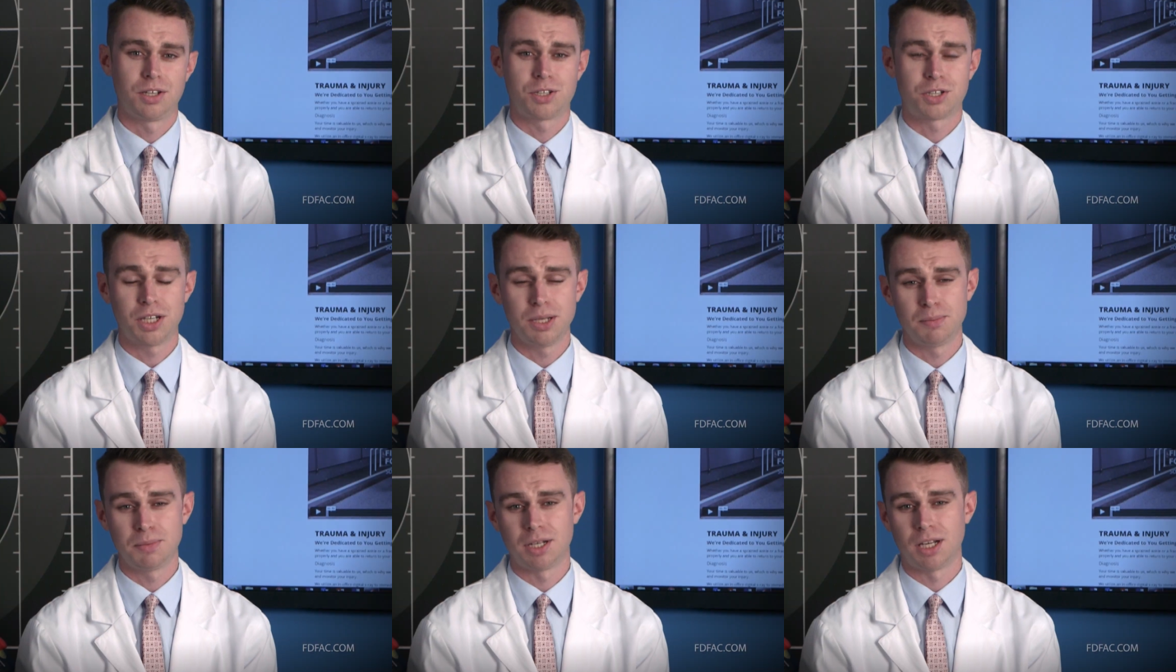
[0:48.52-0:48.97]

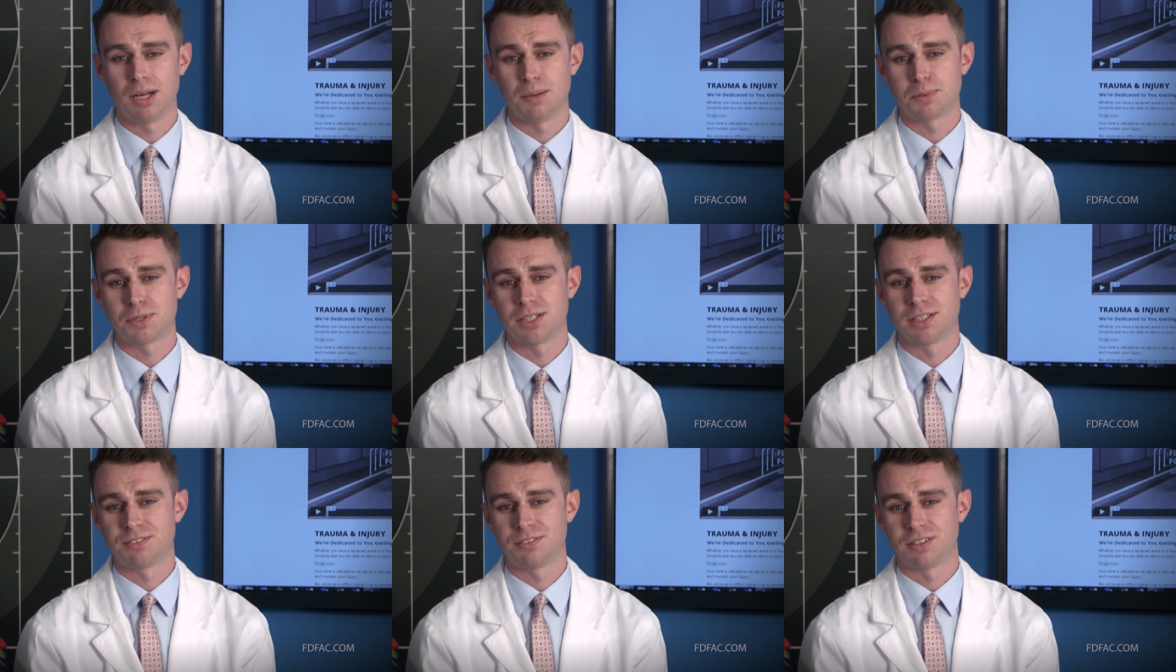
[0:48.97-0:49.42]
Treatment
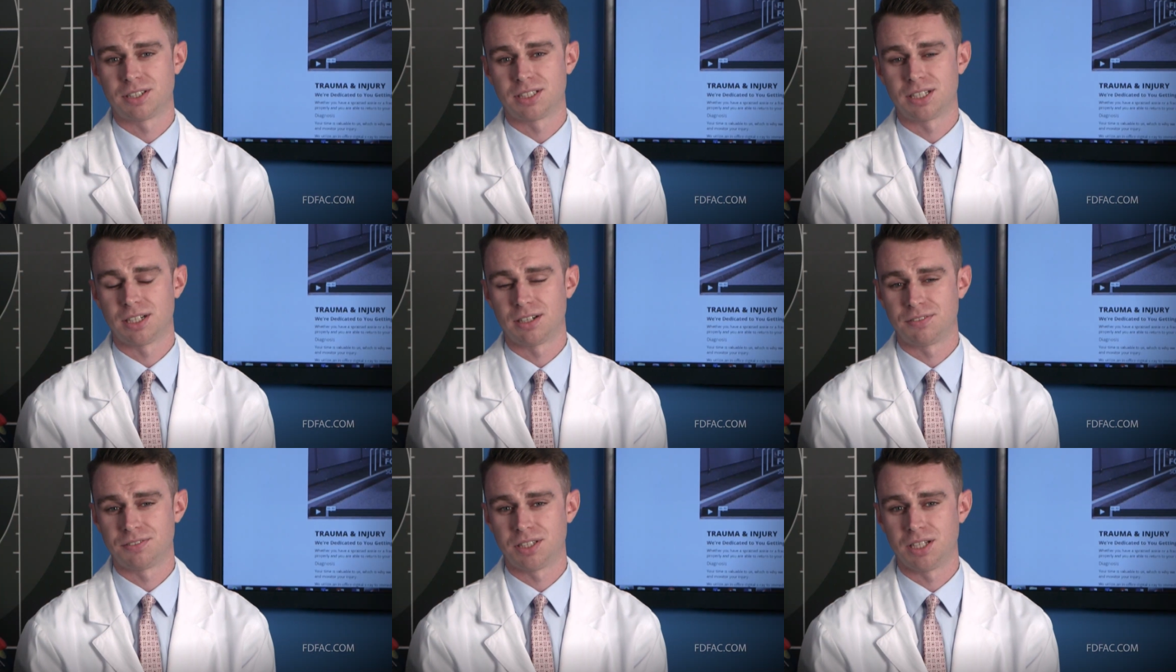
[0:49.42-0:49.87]
options for
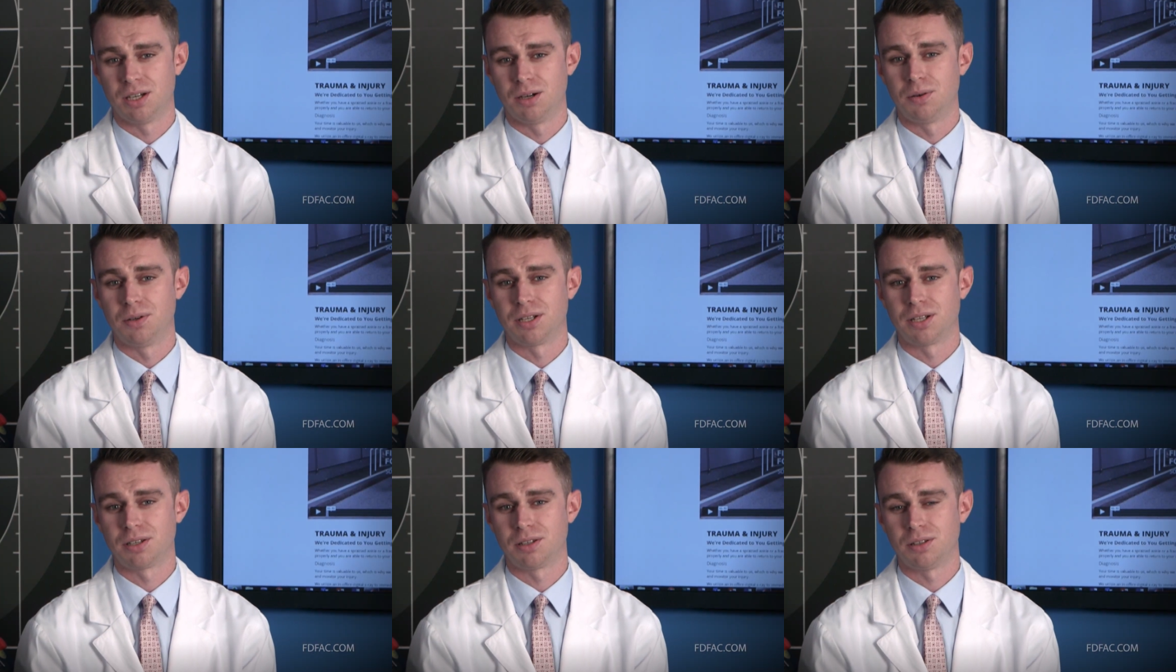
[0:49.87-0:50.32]
turf
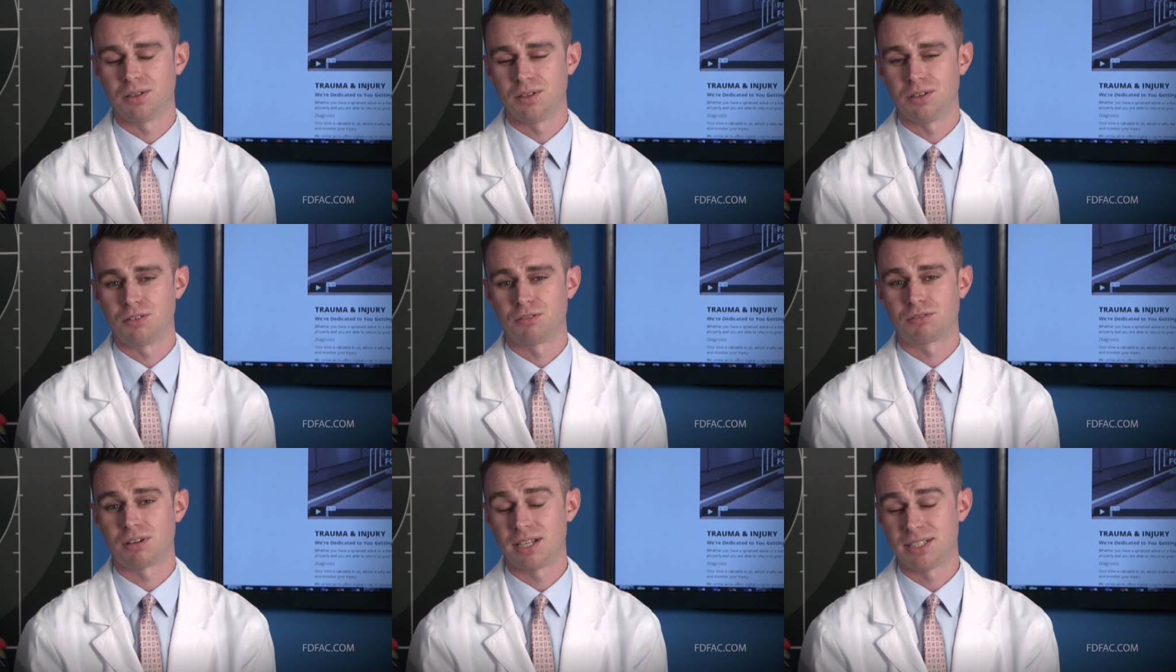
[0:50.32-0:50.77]
toe
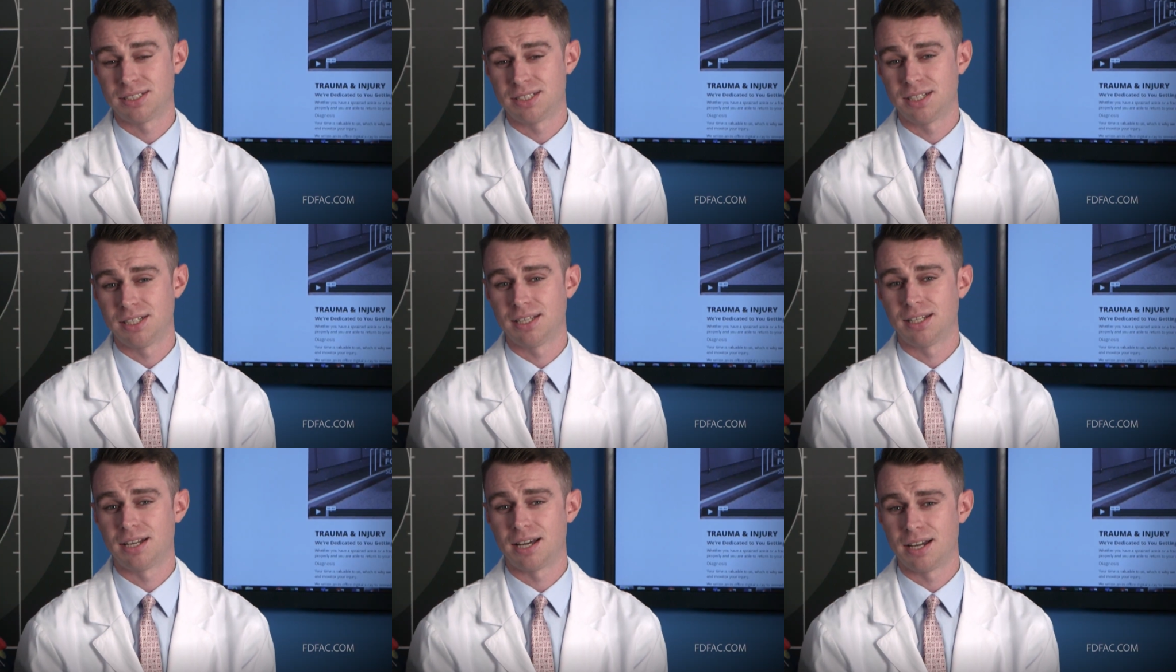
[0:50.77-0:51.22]
include
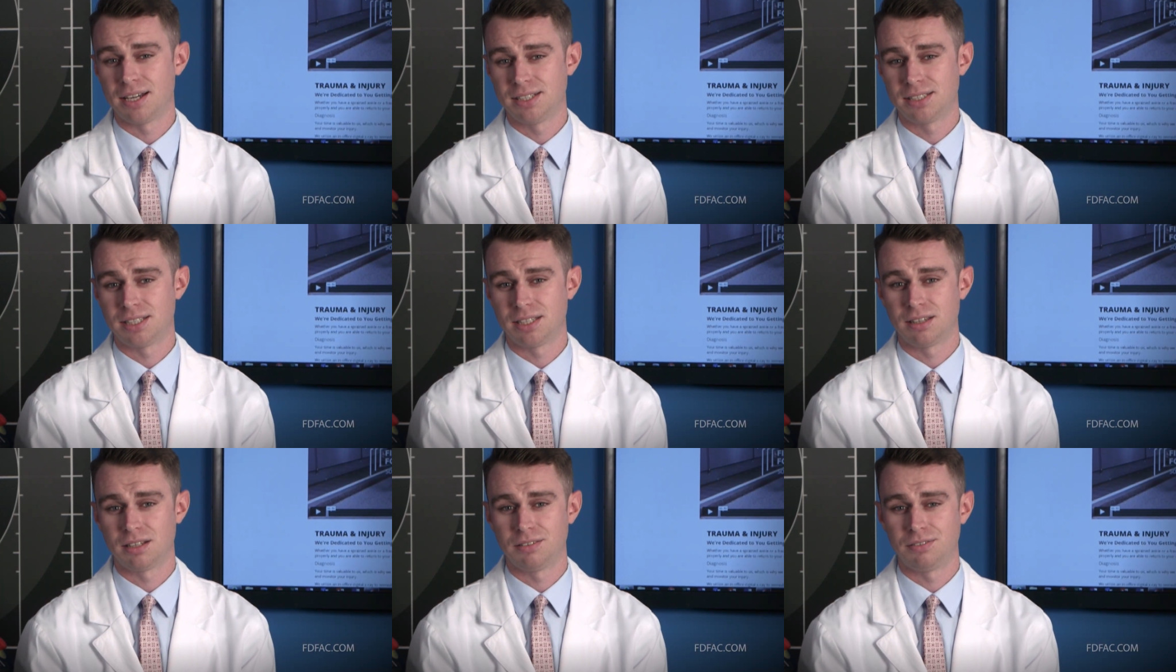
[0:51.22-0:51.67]
resting and
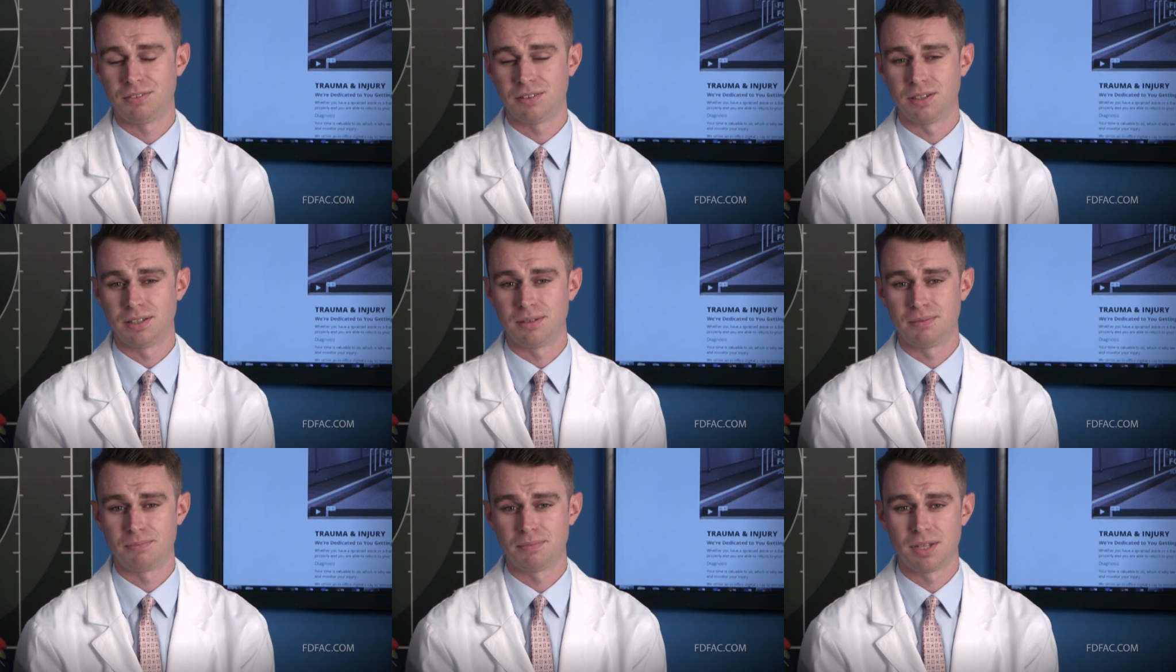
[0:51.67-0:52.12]
icing the
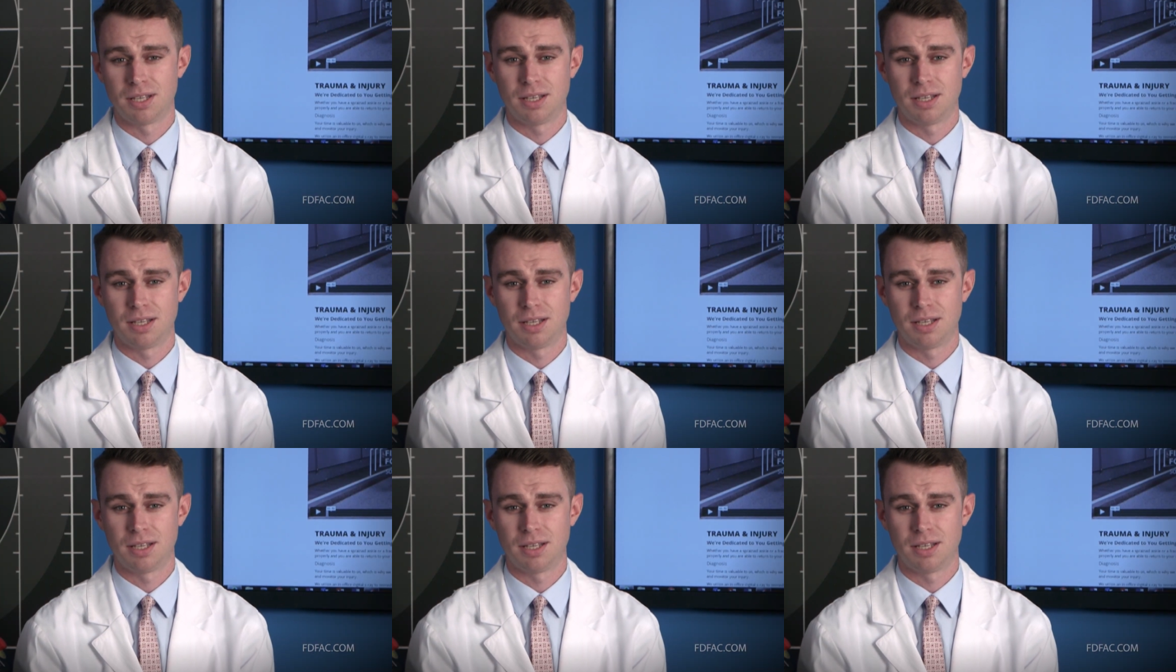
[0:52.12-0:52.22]
foot